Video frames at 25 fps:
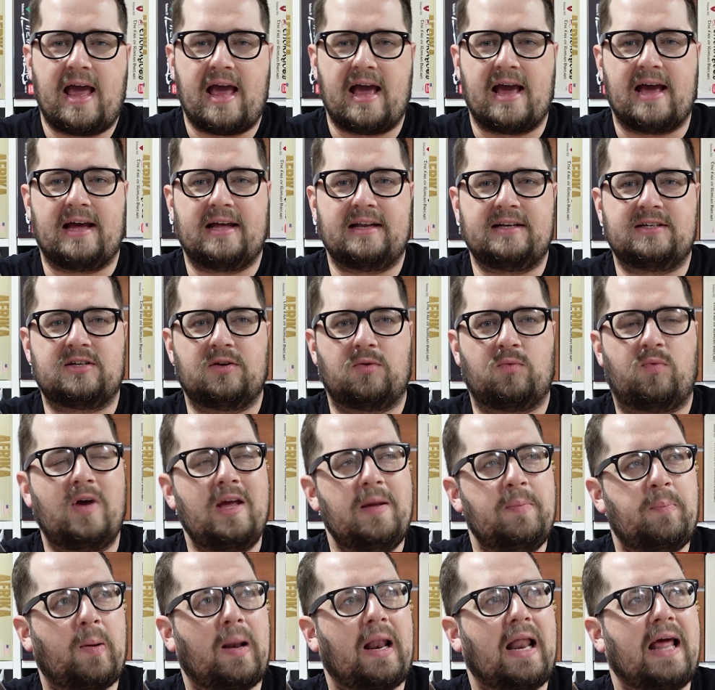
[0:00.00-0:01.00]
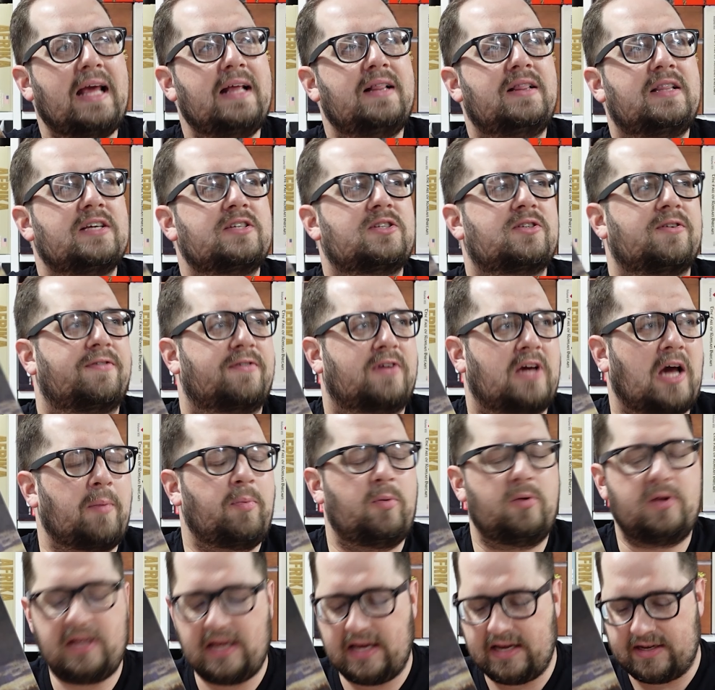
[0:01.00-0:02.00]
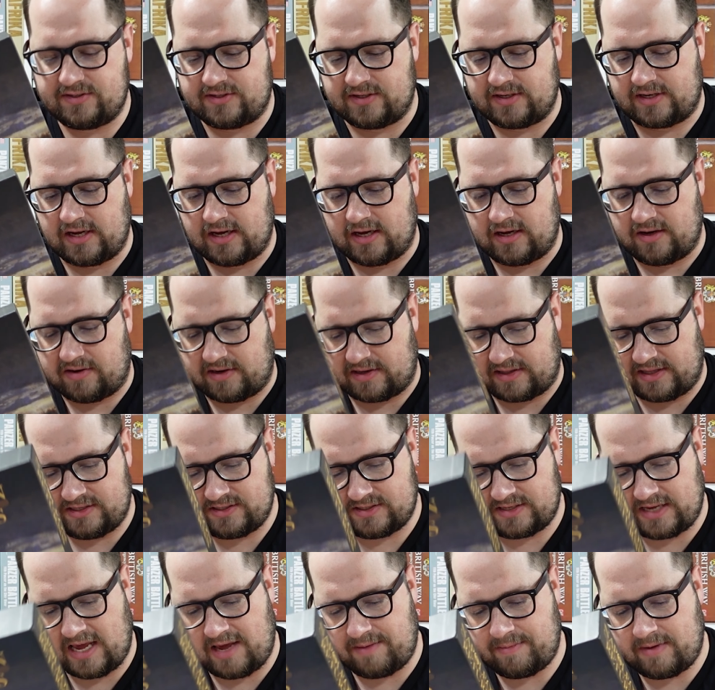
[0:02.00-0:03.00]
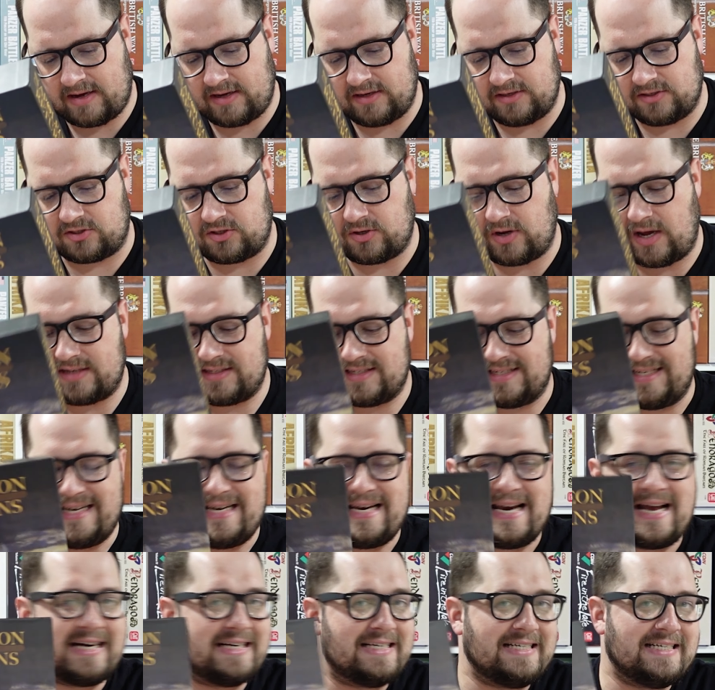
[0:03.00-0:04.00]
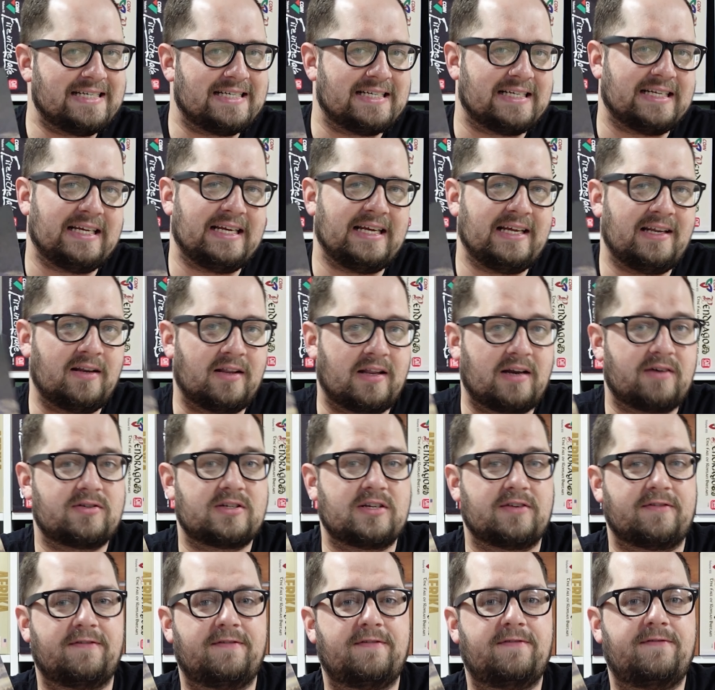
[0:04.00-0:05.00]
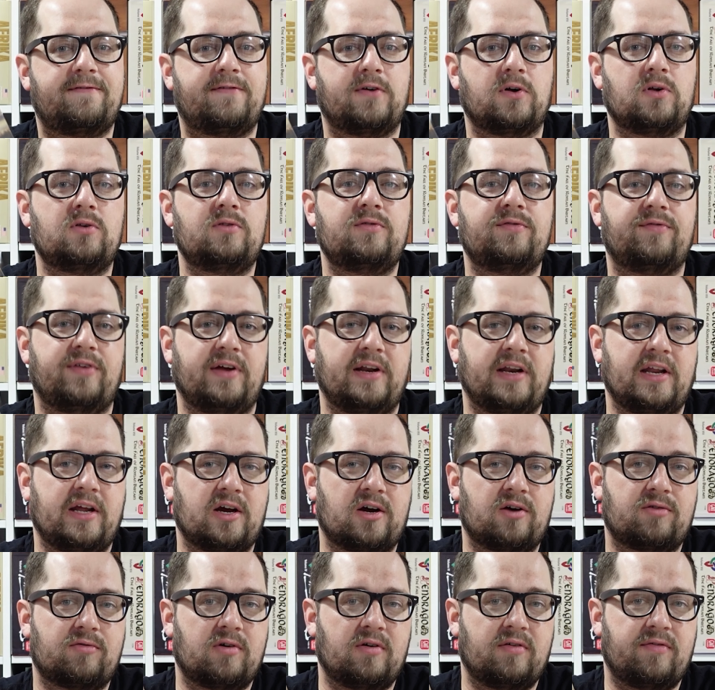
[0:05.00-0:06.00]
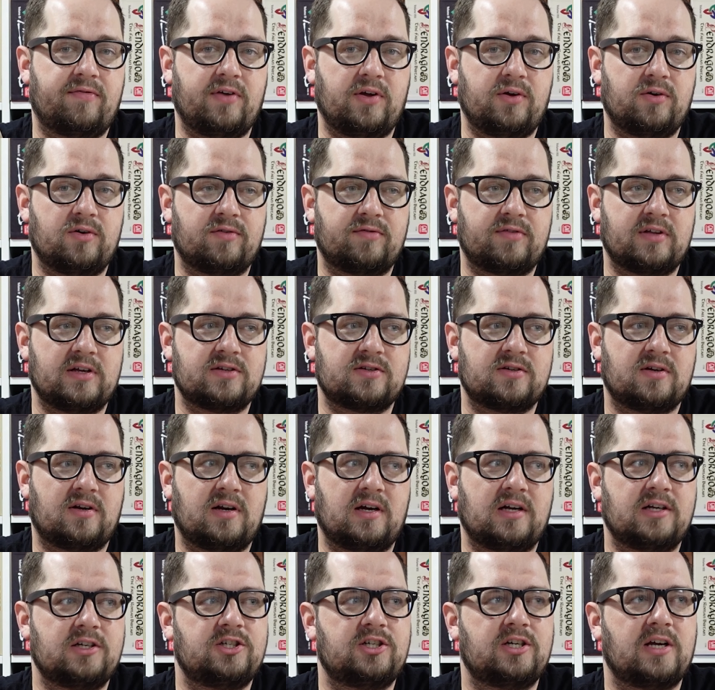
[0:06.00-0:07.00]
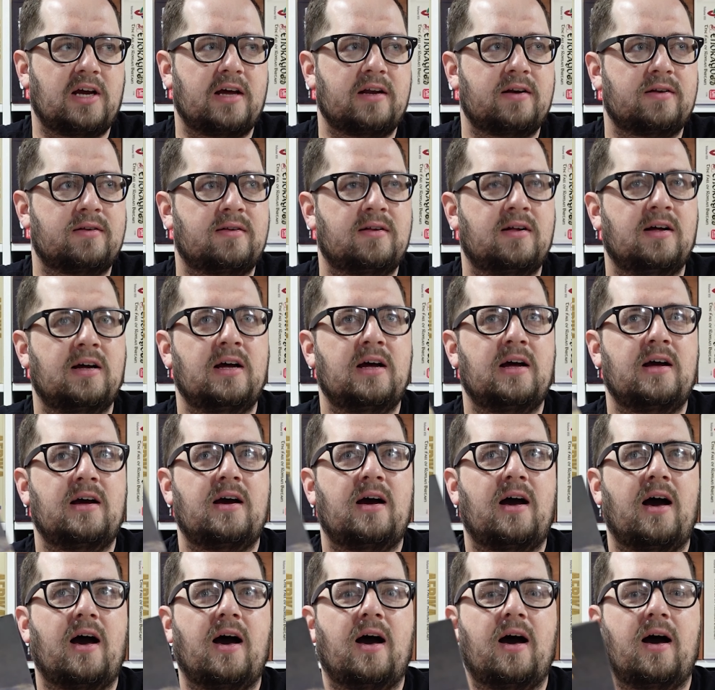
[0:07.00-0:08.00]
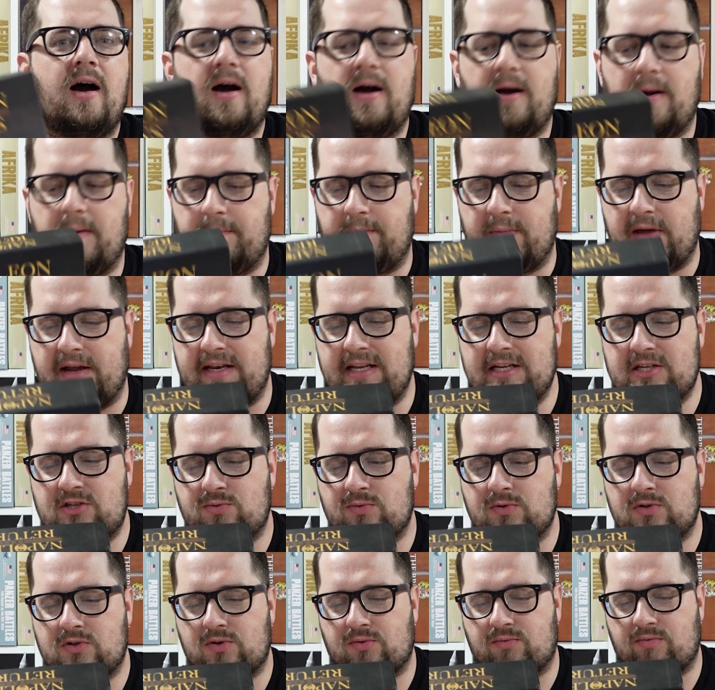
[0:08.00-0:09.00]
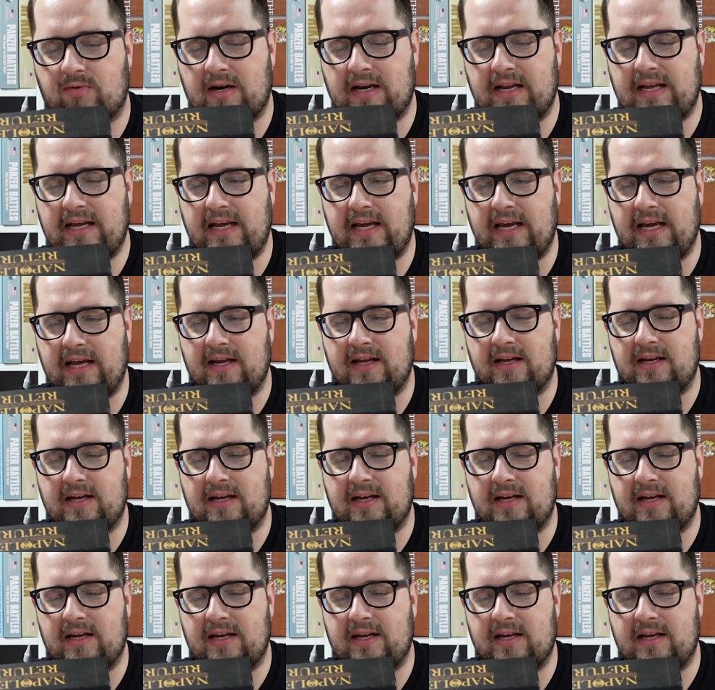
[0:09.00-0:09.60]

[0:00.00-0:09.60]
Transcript: And we played this a couple years ago. This came out in 2019. There's a full video review of this on our channel. Um, and this was a really